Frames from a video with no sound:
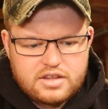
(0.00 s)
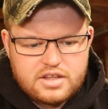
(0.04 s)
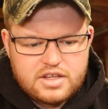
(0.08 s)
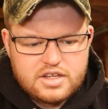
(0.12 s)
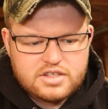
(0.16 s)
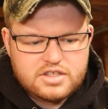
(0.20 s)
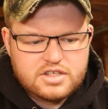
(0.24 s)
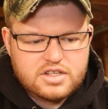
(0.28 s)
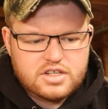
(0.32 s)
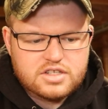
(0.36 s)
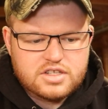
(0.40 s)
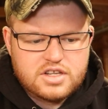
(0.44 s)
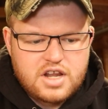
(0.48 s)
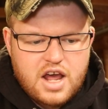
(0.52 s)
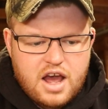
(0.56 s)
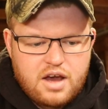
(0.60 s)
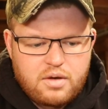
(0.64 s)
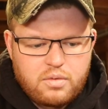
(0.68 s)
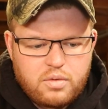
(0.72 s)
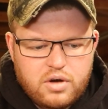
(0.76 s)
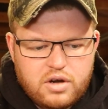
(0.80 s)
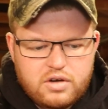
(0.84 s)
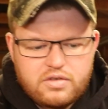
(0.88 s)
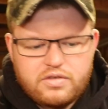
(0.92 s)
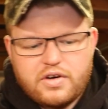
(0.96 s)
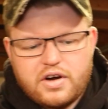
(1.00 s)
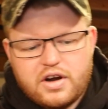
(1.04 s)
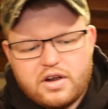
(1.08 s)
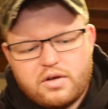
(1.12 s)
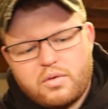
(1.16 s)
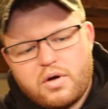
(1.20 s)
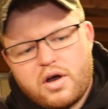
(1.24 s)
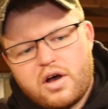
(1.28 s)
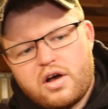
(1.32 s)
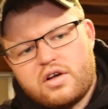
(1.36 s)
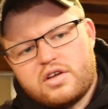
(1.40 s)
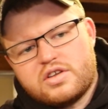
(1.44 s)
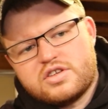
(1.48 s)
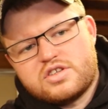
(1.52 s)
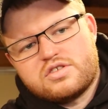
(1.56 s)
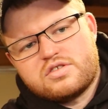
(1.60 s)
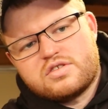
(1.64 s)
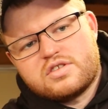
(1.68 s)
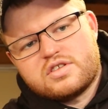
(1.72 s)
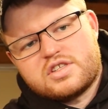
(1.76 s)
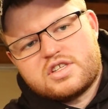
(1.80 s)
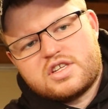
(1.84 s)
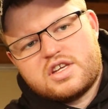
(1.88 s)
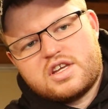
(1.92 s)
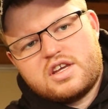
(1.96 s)
This does not work very well. As you
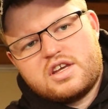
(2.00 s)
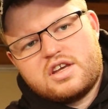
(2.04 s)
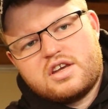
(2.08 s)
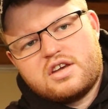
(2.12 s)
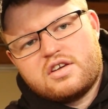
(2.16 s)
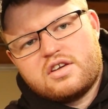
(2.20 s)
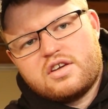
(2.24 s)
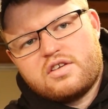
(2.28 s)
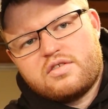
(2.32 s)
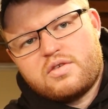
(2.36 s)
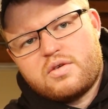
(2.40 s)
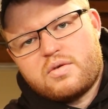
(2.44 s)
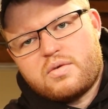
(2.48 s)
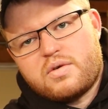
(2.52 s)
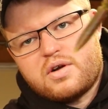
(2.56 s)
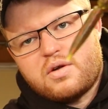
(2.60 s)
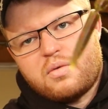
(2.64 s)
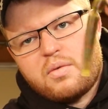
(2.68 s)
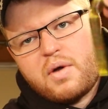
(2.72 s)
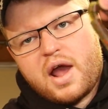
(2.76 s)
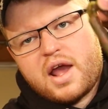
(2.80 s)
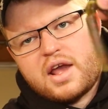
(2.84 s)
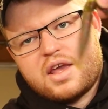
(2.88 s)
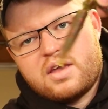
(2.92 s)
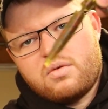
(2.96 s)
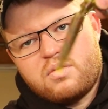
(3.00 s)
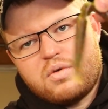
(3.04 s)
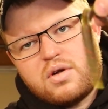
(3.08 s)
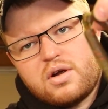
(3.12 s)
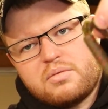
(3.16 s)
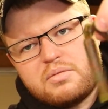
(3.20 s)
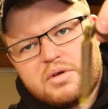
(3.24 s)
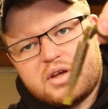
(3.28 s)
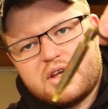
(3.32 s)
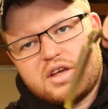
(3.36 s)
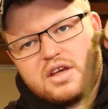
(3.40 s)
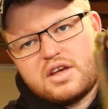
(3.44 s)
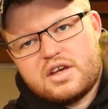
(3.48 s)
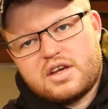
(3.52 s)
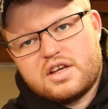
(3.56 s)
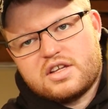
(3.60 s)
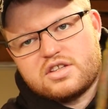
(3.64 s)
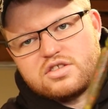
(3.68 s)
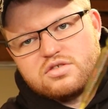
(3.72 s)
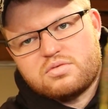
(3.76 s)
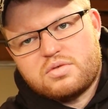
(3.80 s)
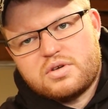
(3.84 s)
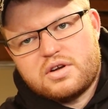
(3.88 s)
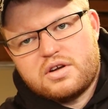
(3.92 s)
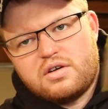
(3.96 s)
can see, if you were to whacky worm it, it
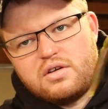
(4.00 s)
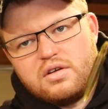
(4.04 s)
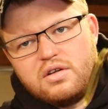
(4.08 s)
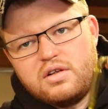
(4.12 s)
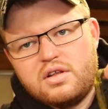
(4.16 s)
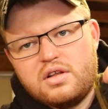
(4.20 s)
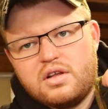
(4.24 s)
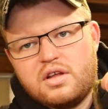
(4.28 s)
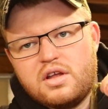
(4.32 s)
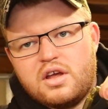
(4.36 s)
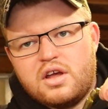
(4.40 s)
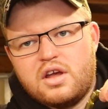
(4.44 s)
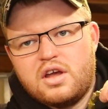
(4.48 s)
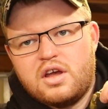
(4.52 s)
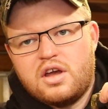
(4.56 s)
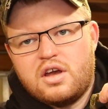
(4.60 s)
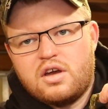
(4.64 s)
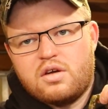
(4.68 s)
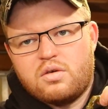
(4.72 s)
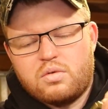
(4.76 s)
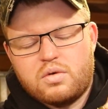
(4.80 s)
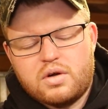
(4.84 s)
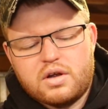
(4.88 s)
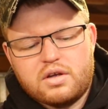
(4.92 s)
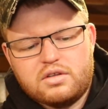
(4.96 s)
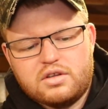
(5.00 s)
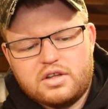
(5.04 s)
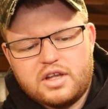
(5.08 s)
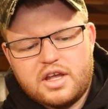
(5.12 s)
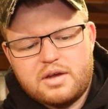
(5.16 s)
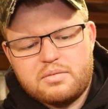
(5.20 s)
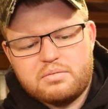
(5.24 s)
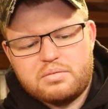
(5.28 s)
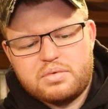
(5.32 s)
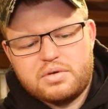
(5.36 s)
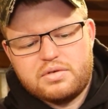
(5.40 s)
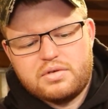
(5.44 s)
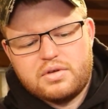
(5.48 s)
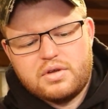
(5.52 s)
gets real limp.